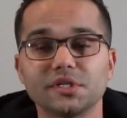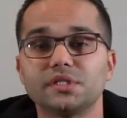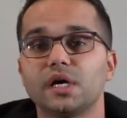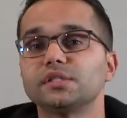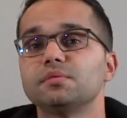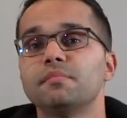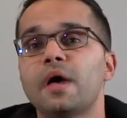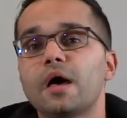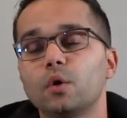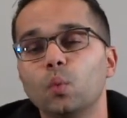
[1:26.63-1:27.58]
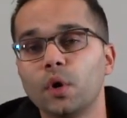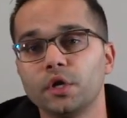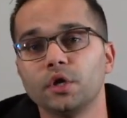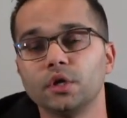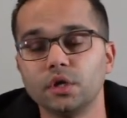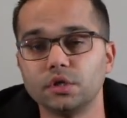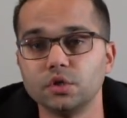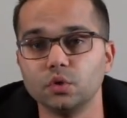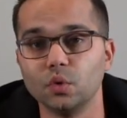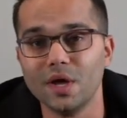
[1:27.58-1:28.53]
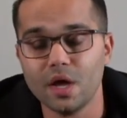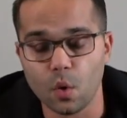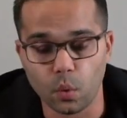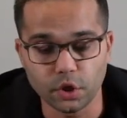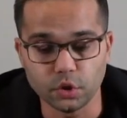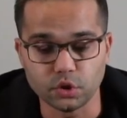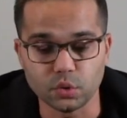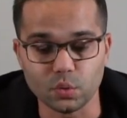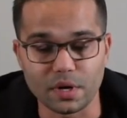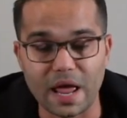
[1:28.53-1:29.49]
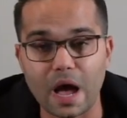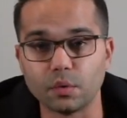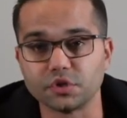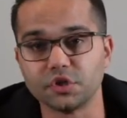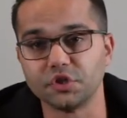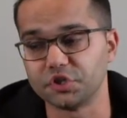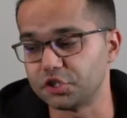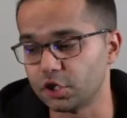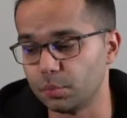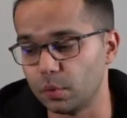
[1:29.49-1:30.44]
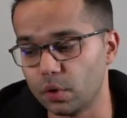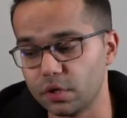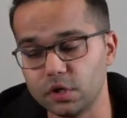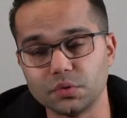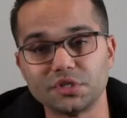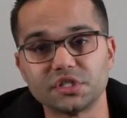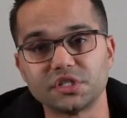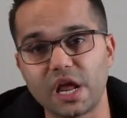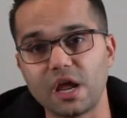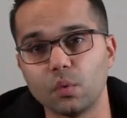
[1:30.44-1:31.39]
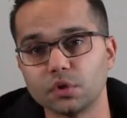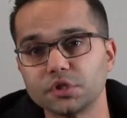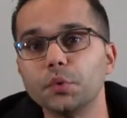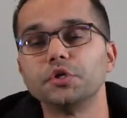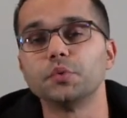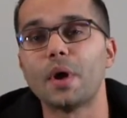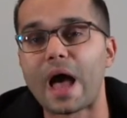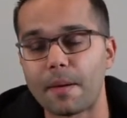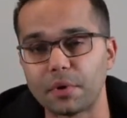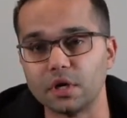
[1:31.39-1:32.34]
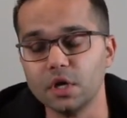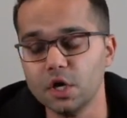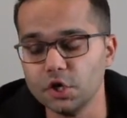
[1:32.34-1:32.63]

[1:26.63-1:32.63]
It doesn't matter what you're going to do. What you do now is going to determine whether you sustain what's going to happen.